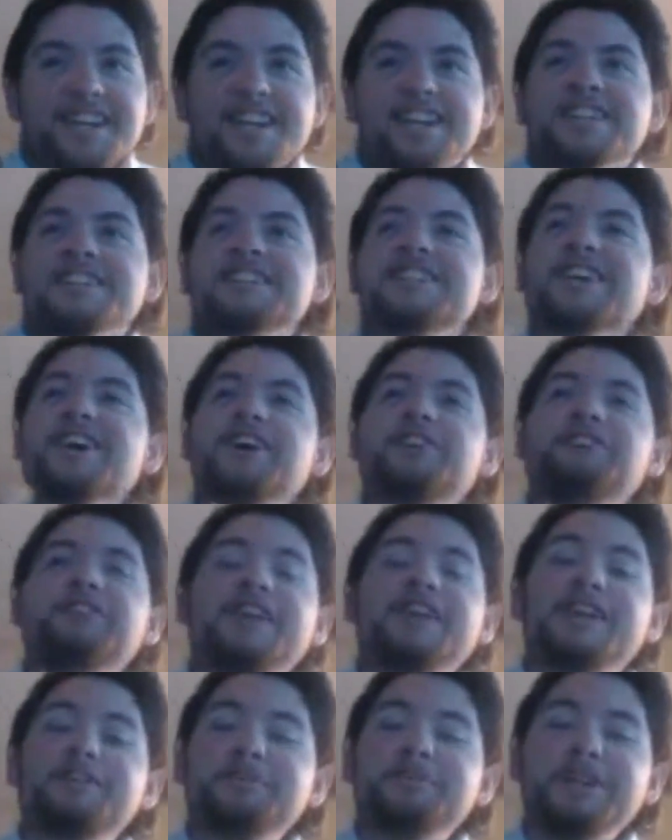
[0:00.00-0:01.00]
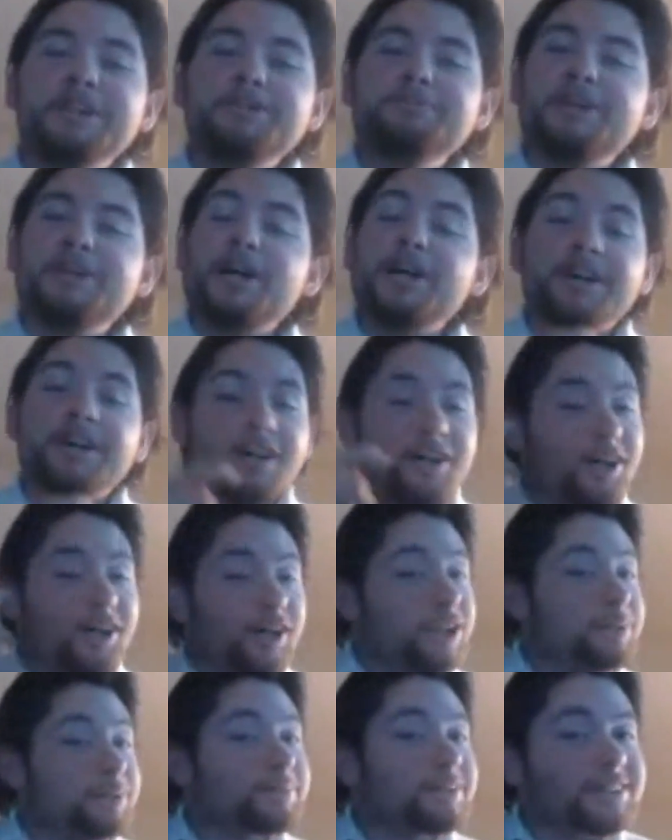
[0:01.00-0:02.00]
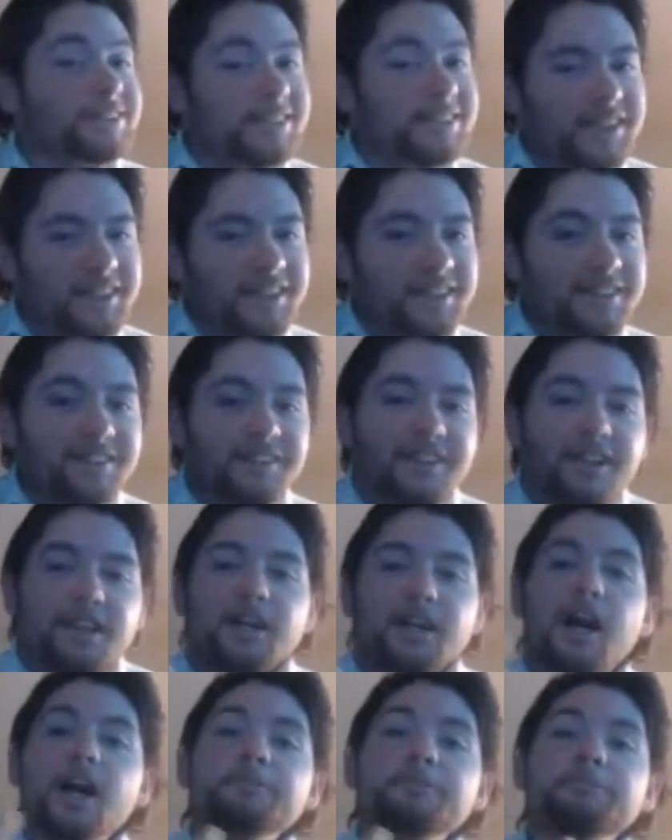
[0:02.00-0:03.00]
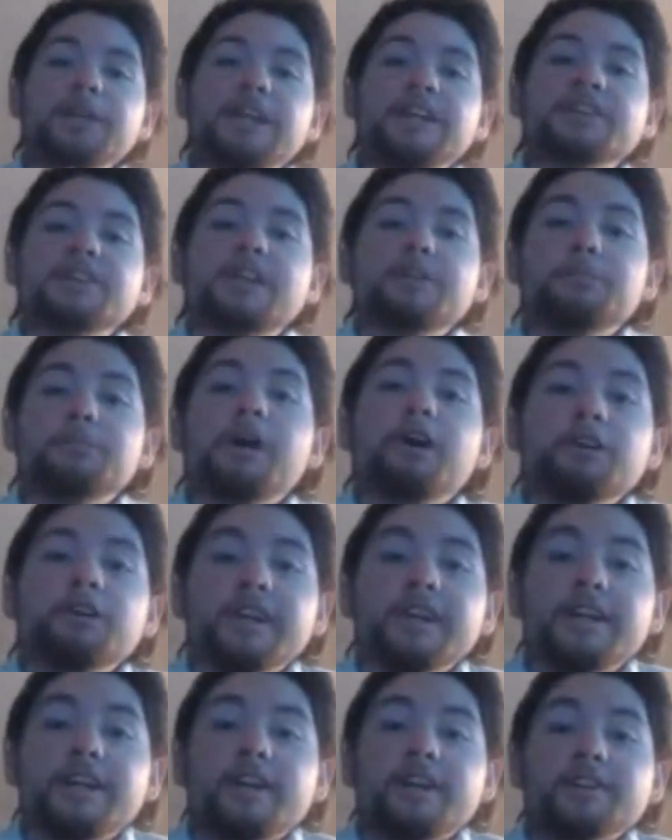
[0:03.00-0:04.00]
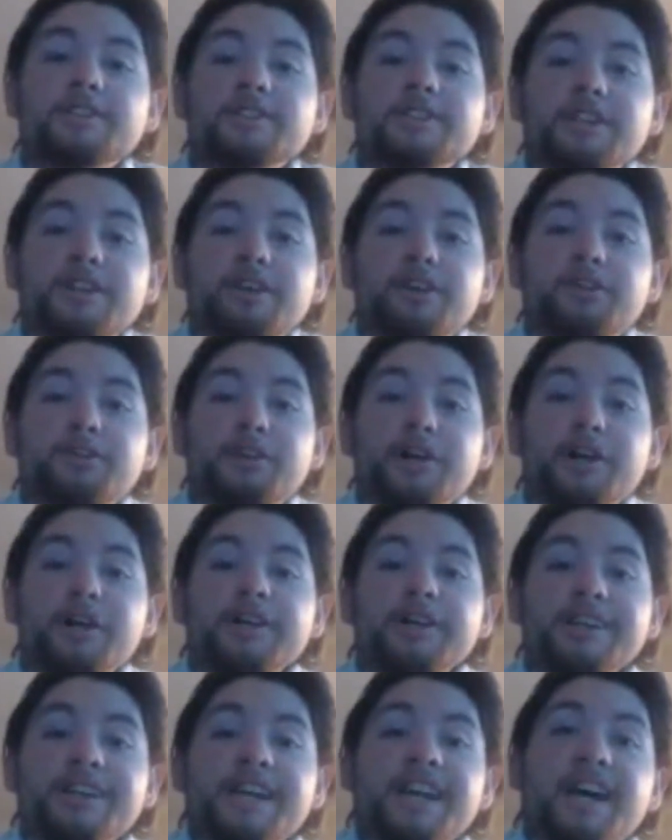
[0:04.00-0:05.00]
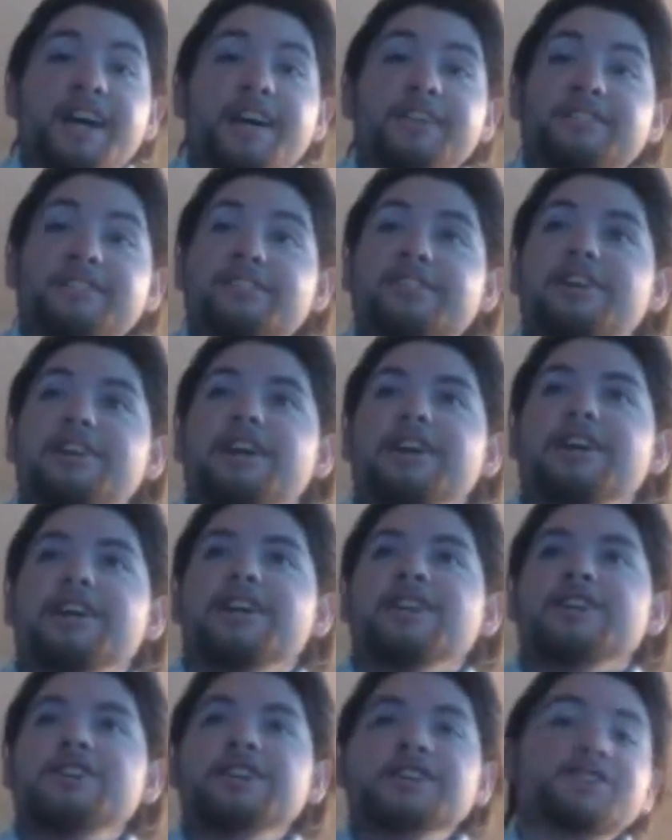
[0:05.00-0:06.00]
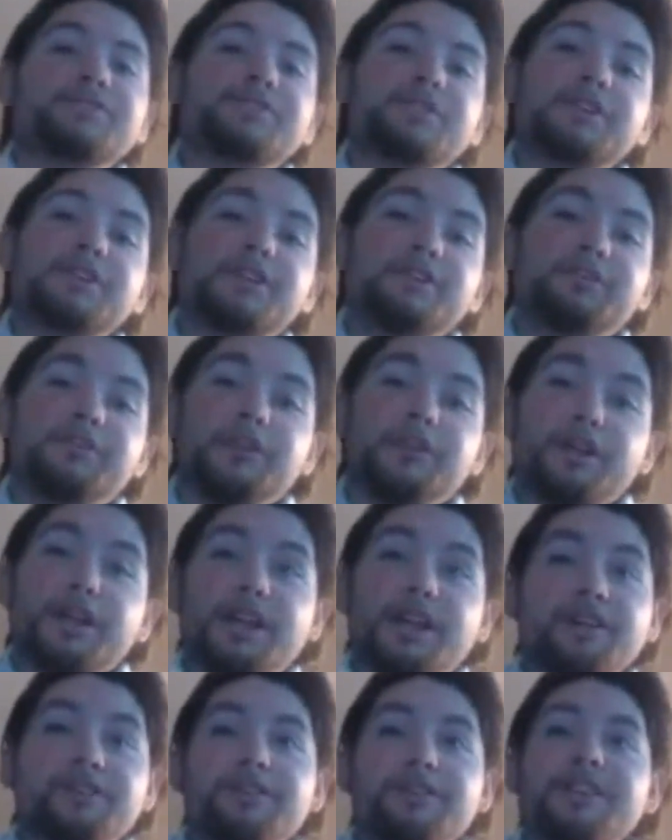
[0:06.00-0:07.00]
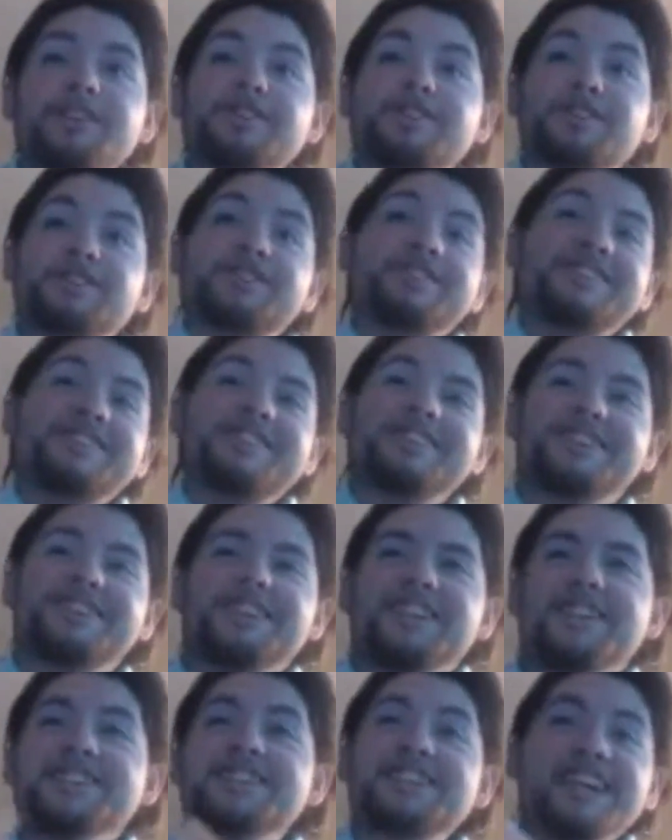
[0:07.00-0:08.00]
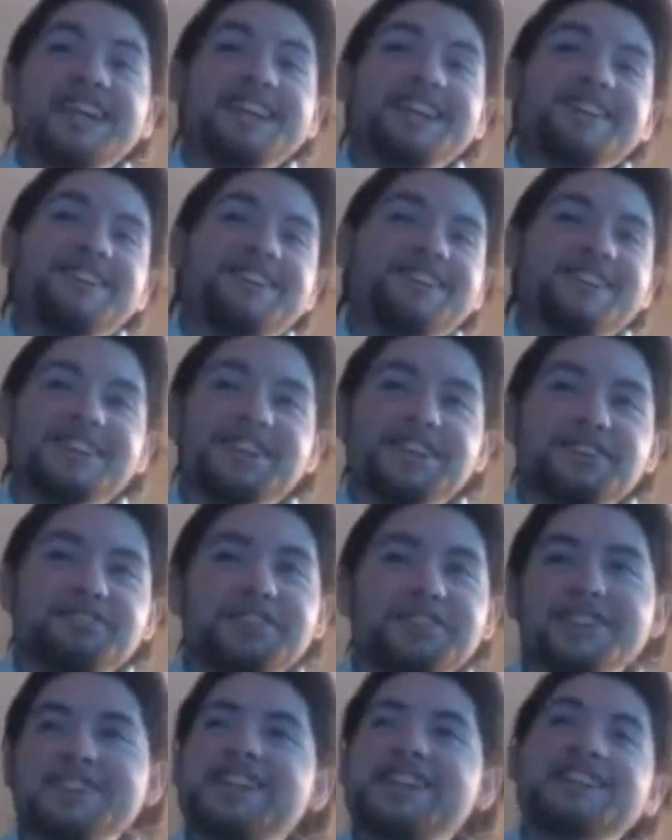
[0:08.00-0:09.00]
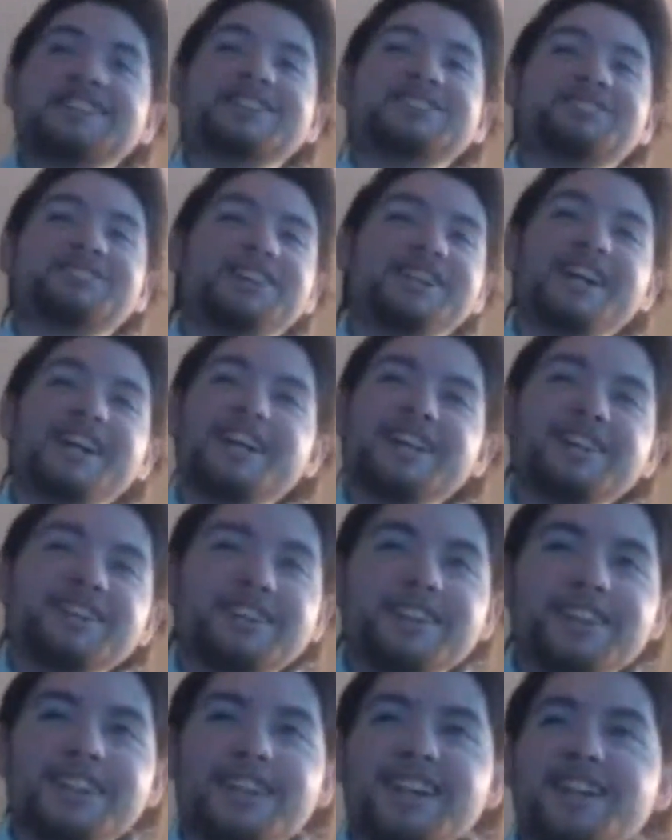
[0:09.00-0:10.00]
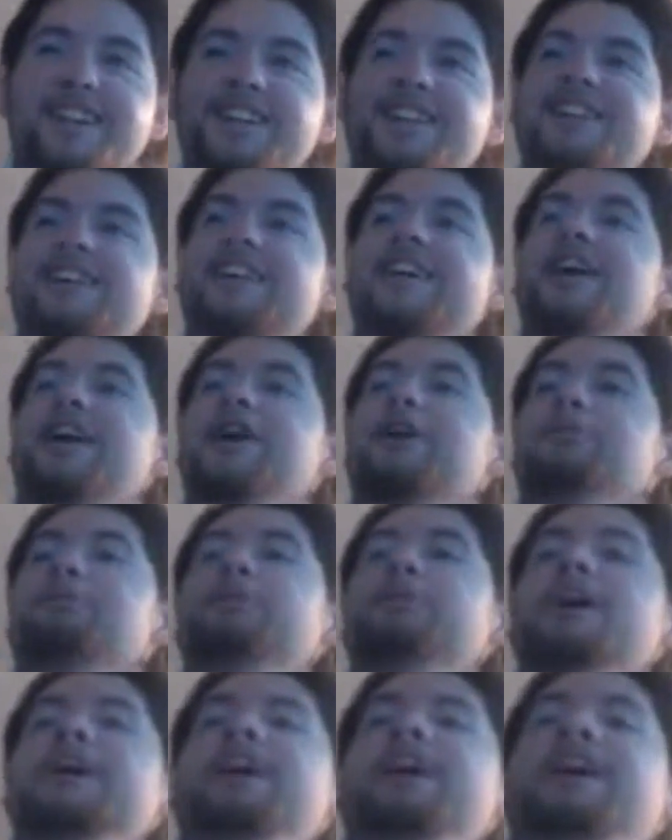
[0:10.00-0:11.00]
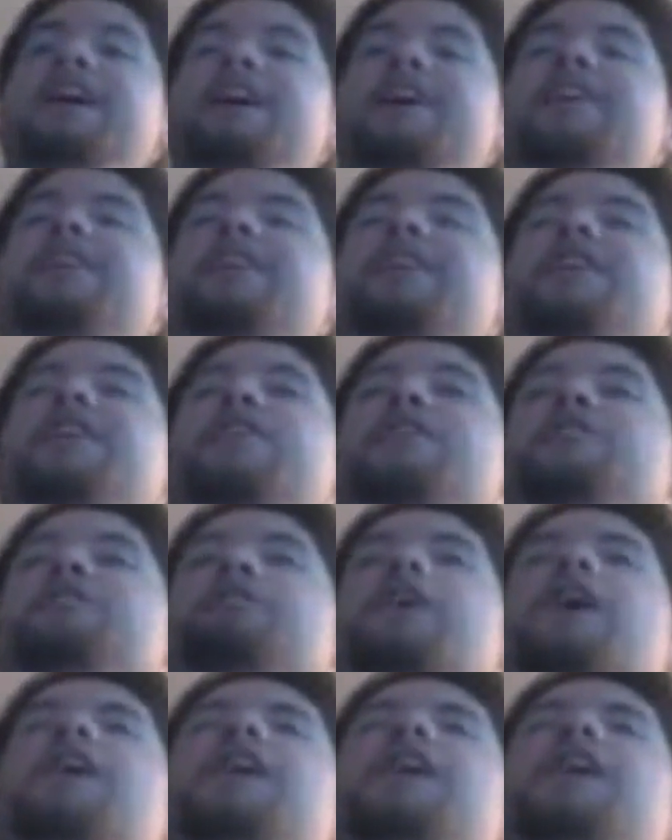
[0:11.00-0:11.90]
So what I mean by 100% means I'm all there. So yeah, just for the warning, take it or leave it. That's the way I look at it. But hey, when